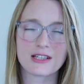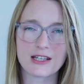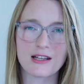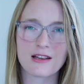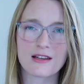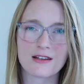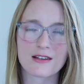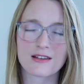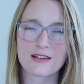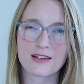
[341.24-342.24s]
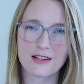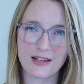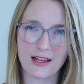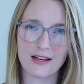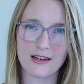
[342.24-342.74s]
il,
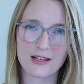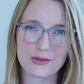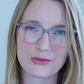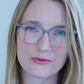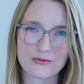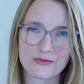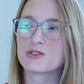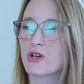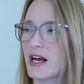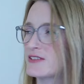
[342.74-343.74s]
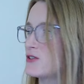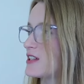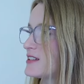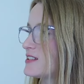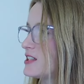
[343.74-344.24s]
elle. So as you
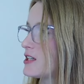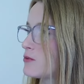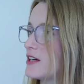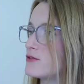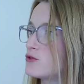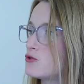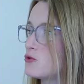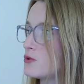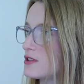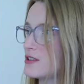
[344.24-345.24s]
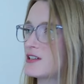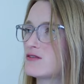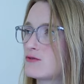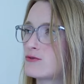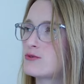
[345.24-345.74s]
can see, we have tu
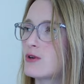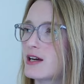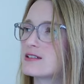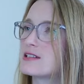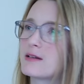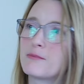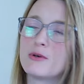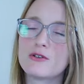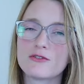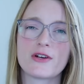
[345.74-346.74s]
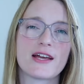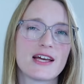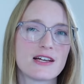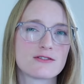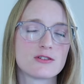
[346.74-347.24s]
and vous, and they both
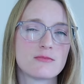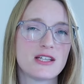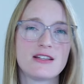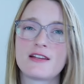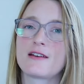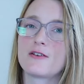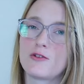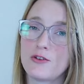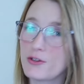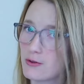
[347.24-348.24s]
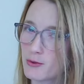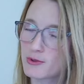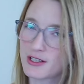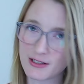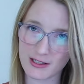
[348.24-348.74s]
have the meaning you
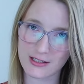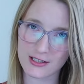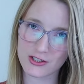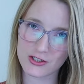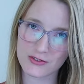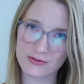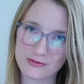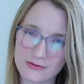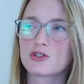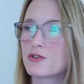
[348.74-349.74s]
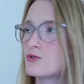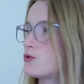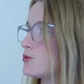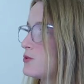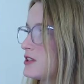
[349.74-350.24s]
in English. So
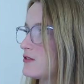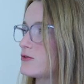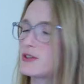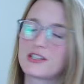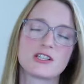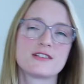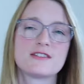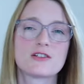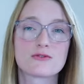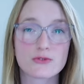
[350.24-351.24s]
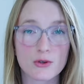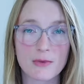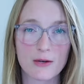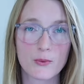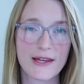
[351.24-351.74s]
tu in French is the
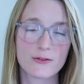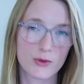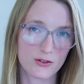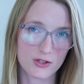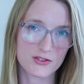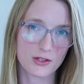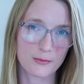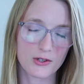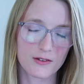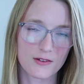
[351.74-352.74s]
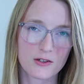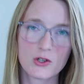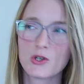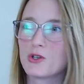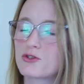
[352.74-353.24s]
informal way to address someone.
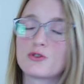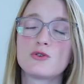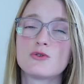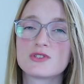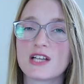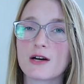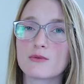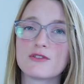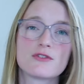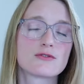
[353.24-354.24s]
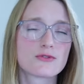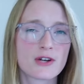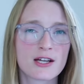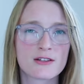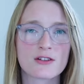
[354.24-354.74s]
So you use that with a
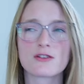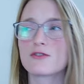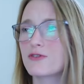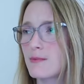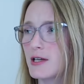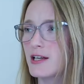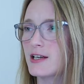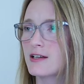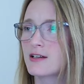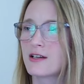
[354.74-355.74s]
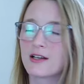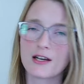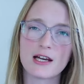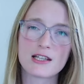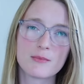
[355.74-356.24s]
friend, your family,
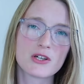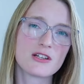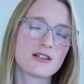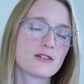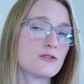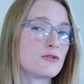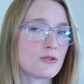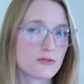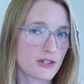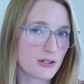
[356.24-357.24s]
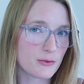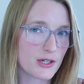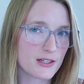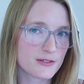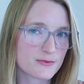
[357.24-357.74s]
anybody that you know very
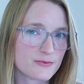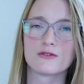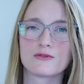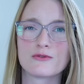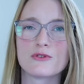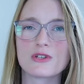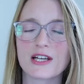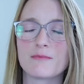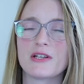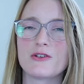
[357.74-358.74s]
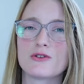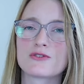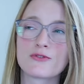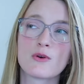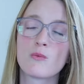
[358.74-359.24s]
well. Vous can be
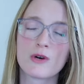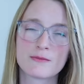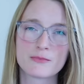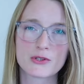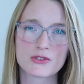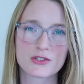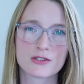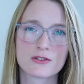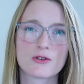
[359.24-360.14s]
used for one person